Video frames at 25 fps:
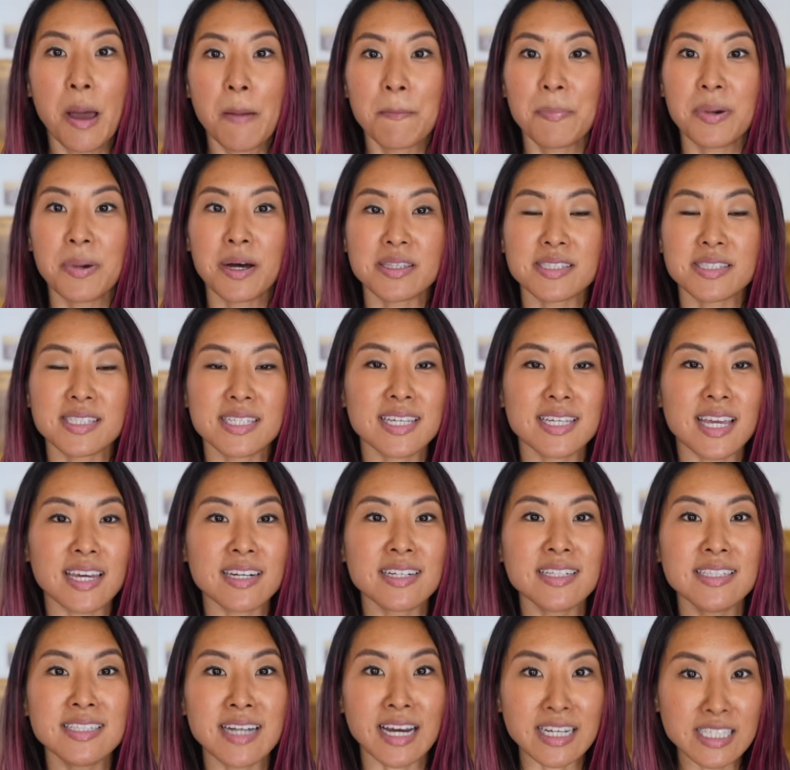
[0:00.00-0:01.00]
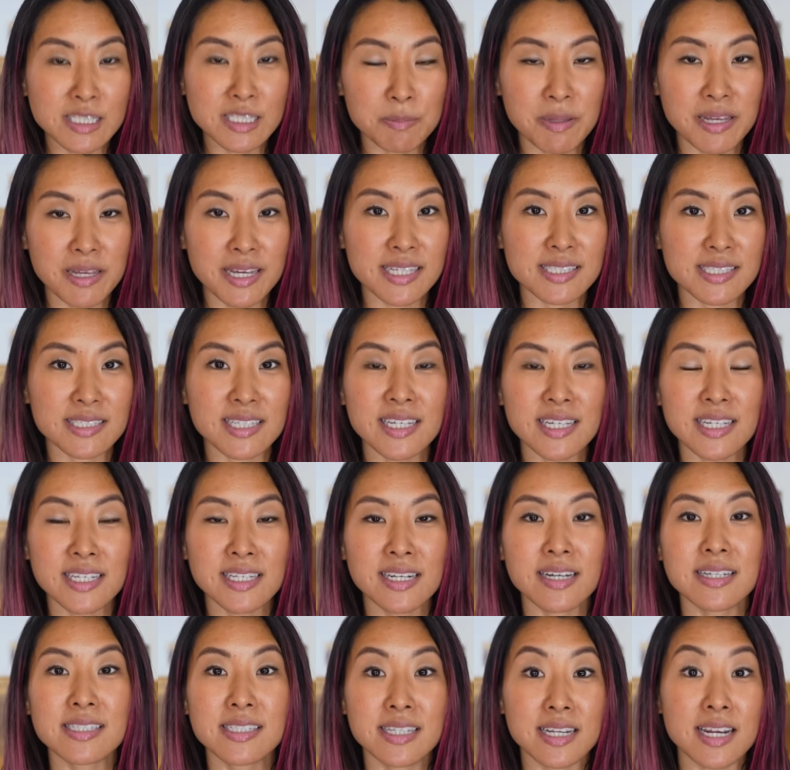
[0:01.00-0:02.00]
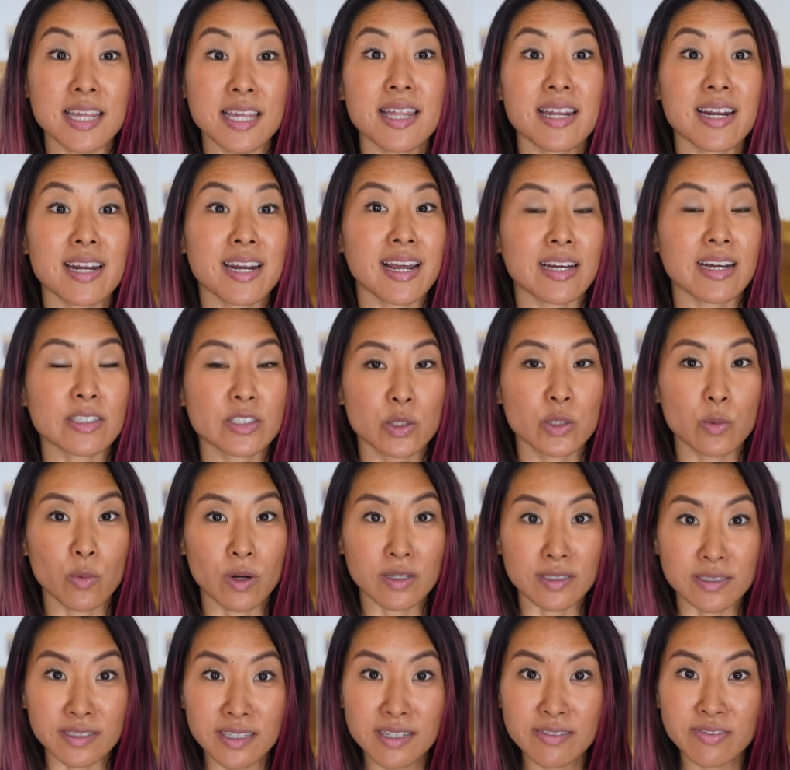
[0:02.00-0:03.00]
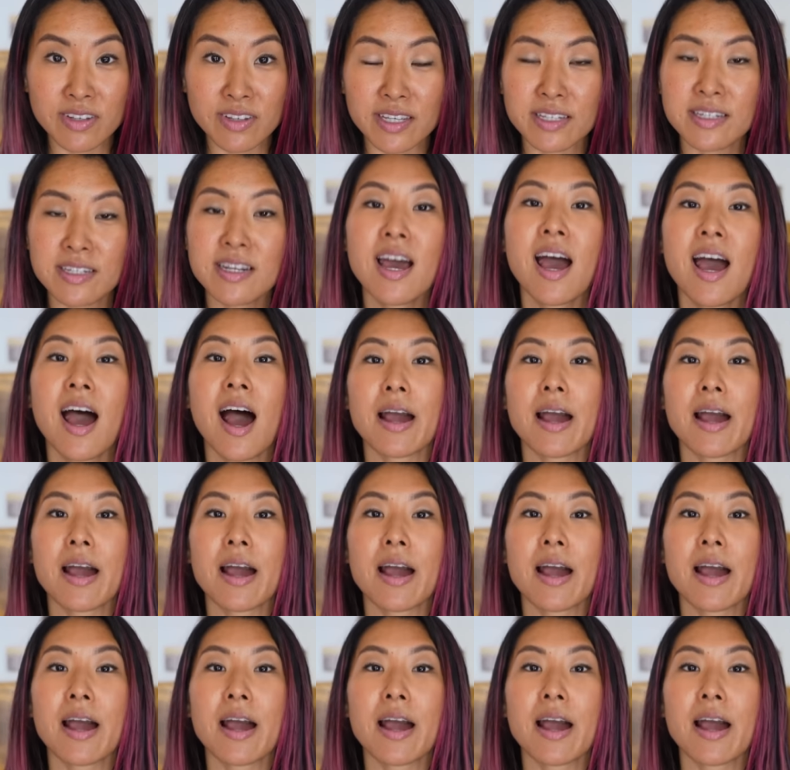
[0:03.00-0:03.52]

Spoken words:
but to get a nice place in a city that I actually want to live in,